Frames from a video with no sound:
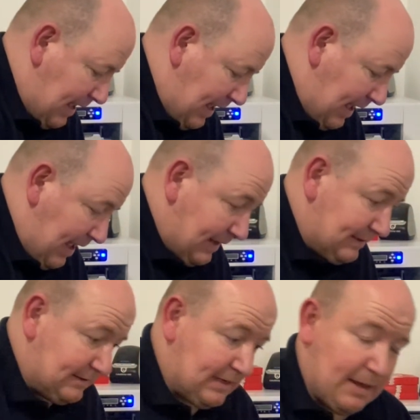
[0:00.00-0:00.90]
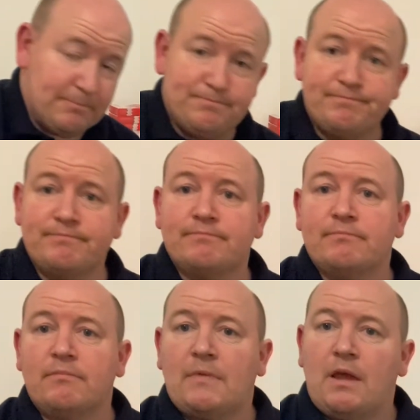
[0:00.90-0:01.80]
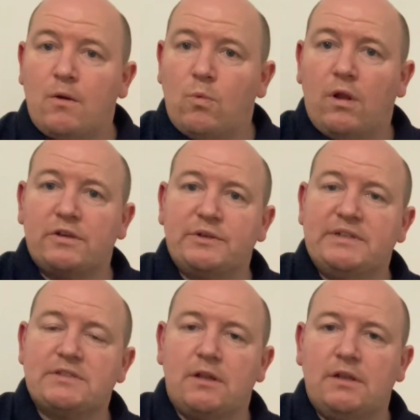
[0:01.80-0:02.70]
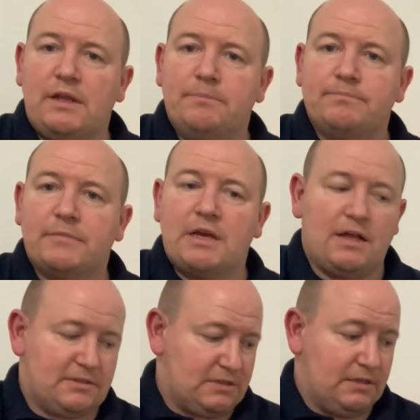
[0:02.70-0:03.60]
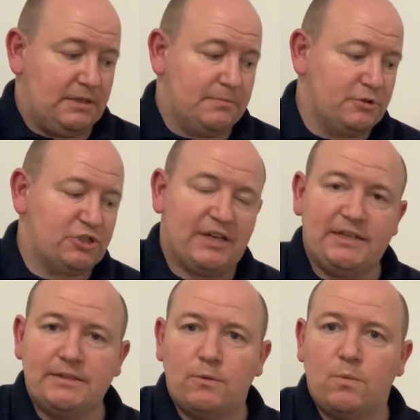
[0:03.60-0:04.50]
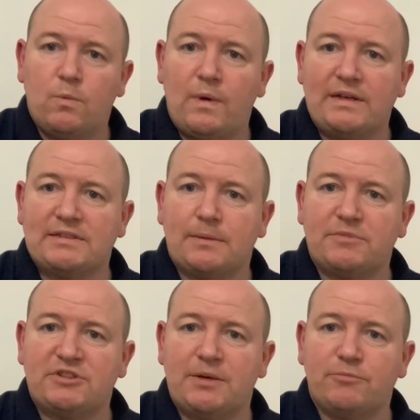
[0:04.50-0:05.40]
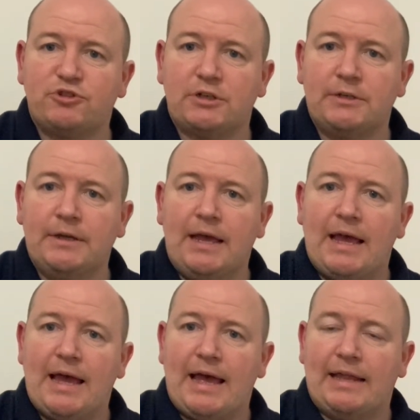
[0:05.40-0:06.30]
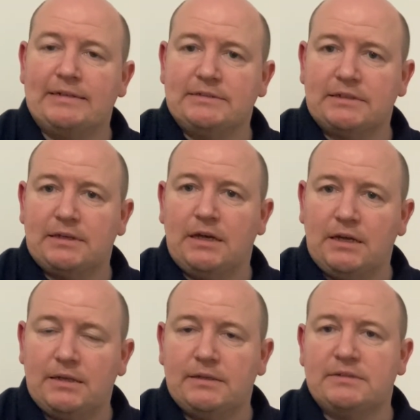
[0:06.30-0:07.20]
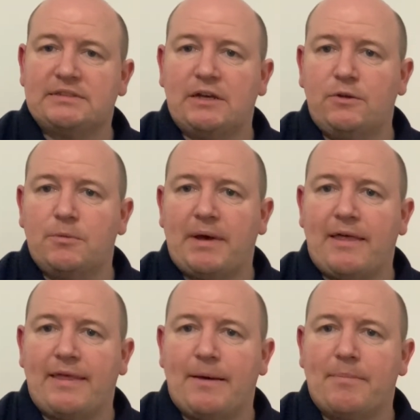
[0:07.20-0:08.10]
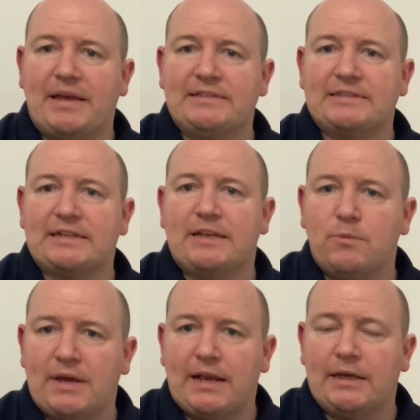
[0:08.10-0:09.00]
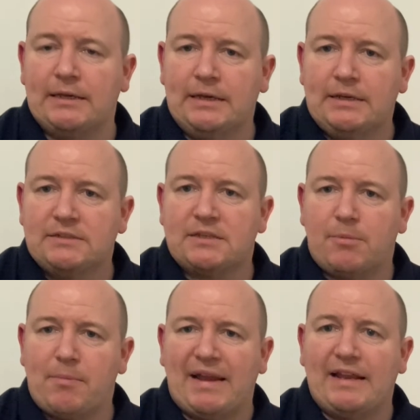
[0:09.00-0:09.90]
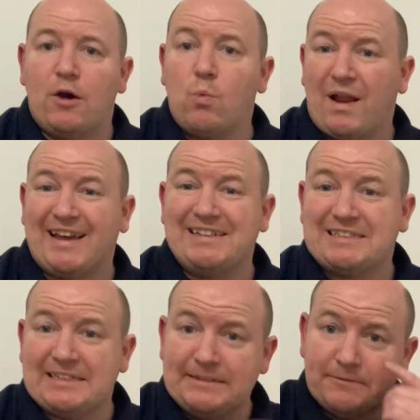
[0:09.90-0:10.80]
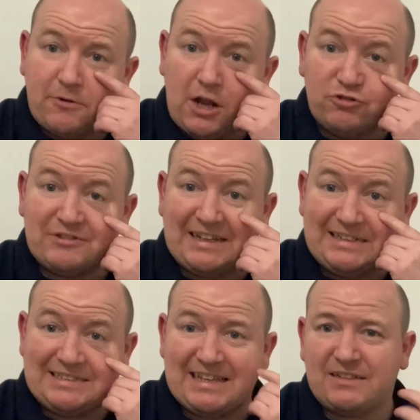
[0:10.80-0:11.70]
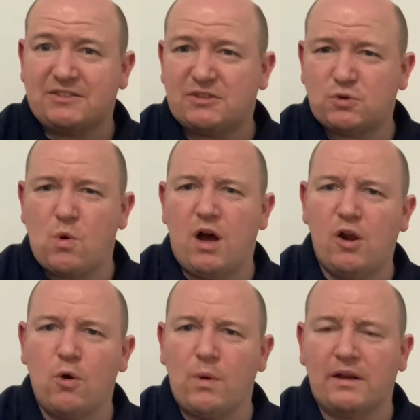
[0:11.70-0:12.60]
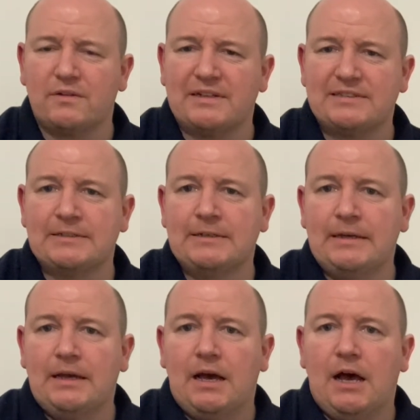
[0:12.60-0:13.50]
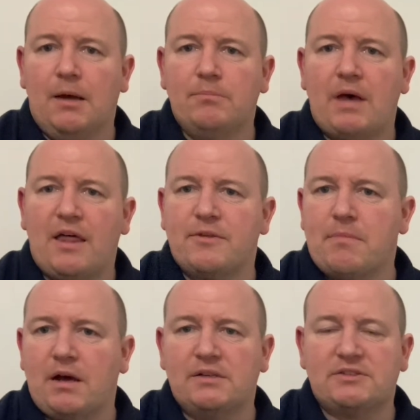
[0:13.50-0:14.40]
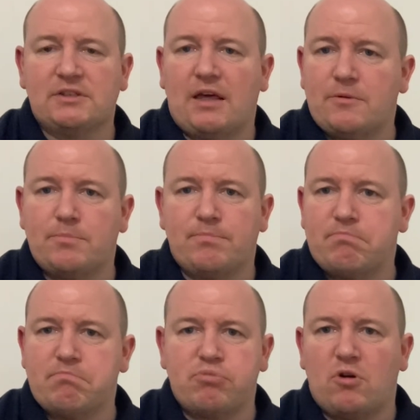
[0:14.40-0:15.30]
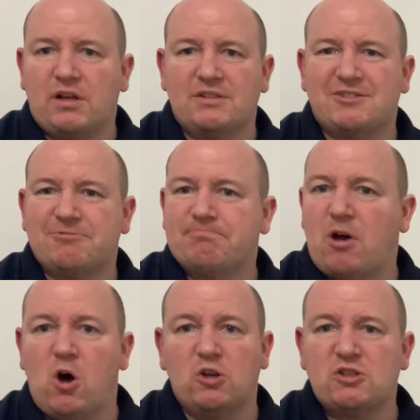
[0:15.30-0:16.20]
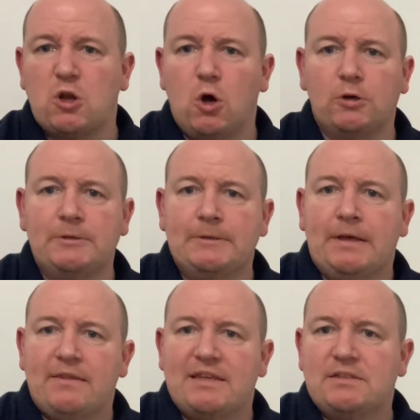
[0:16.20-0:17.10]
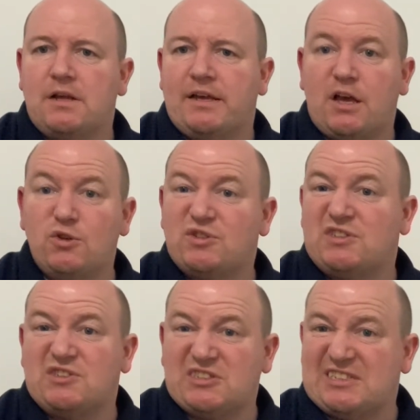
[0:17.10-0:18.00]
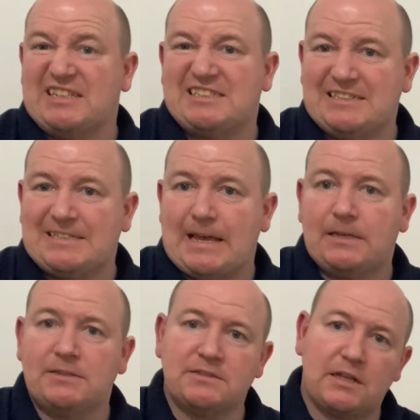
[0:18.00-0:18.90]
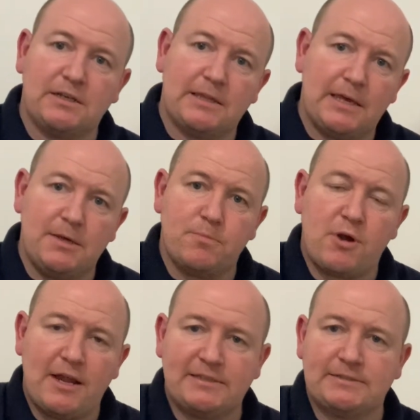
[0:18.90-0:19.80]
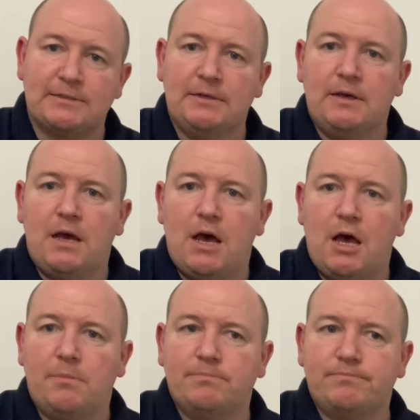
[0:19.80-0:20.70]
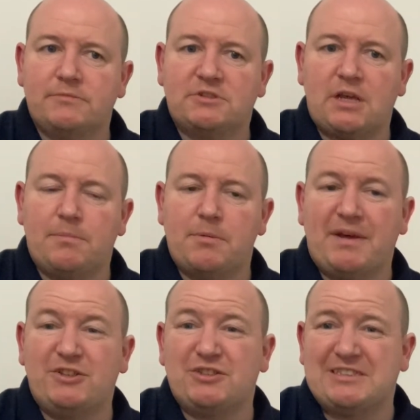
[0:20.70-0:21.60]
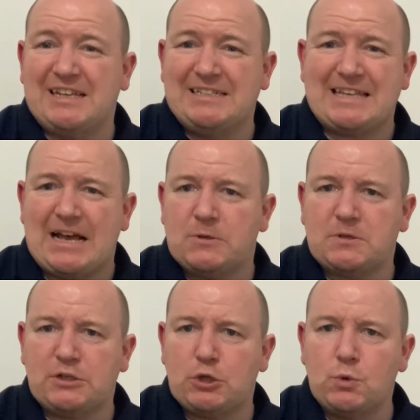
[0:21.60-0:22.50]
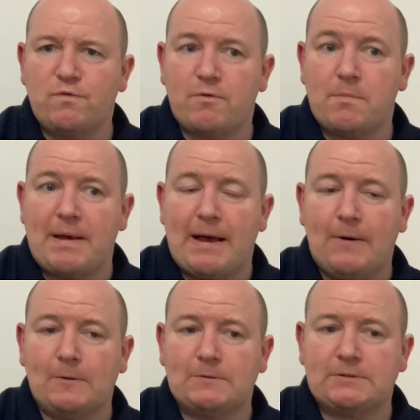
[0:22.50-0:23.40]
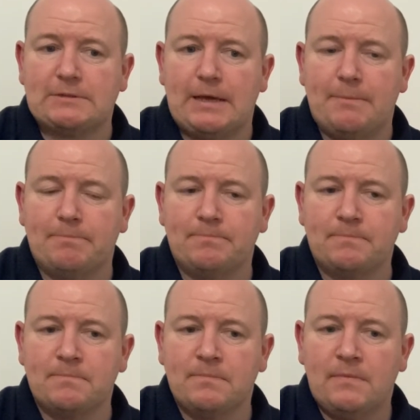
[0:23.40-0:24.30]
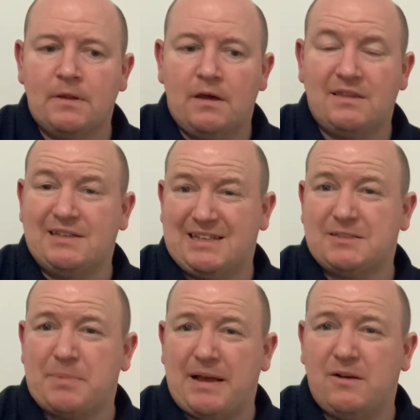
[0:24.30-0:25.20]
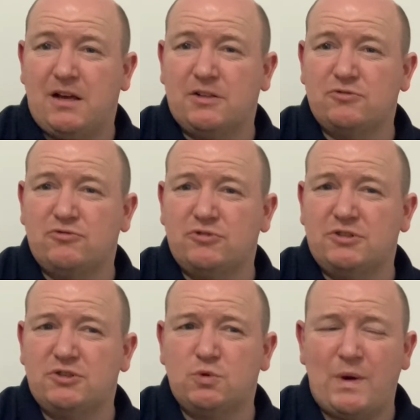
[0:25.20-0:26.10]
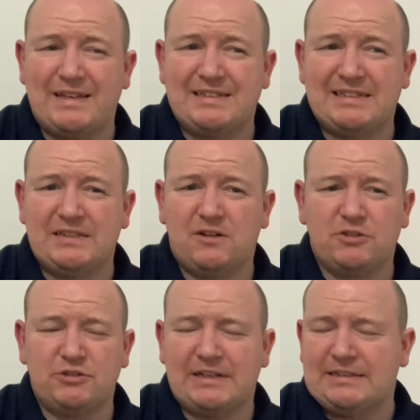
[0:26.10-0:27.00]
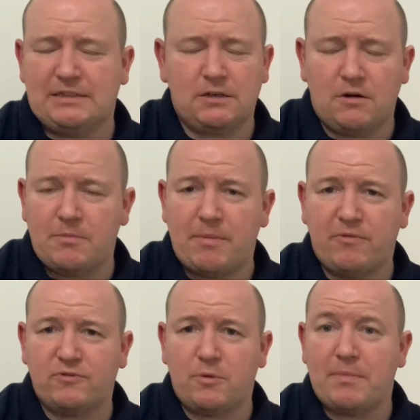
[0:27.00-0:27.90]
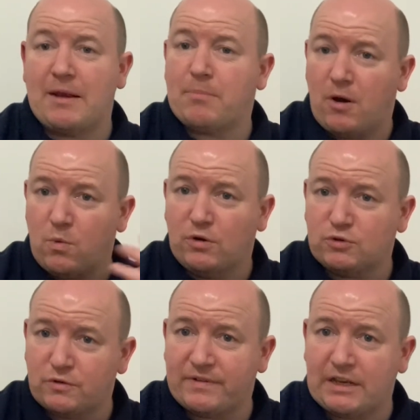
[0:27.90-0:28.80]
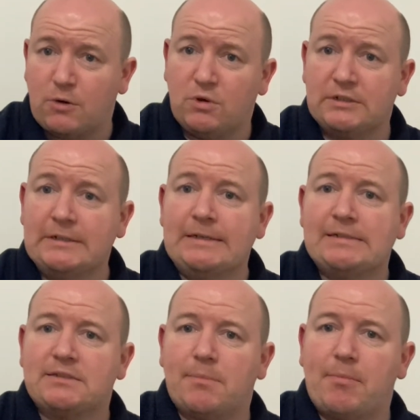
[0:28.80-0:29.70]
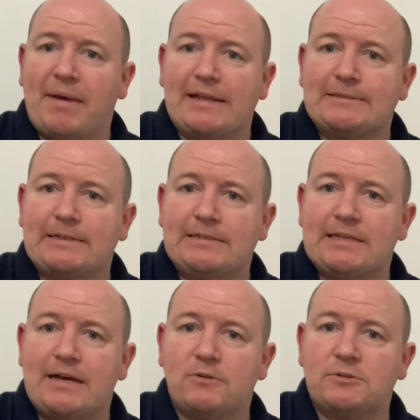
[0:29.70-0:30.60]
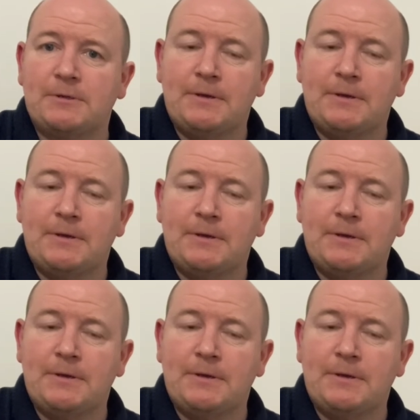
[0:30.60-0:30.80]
And what I'll do is I'll cut to the machine when it's up to temperature and tell you about that. Basically, we're going to sublimate it at 180 for 180 seconds. So it's quite a long one on this. Other mugs and other products aren't as long. Things like coasters are 60 seconds under the heat press. Sublimation tea towels I do for about, I think that's about 120 or 180, I can't remember off the top of my head, but I will do a video on sublimating tea towels.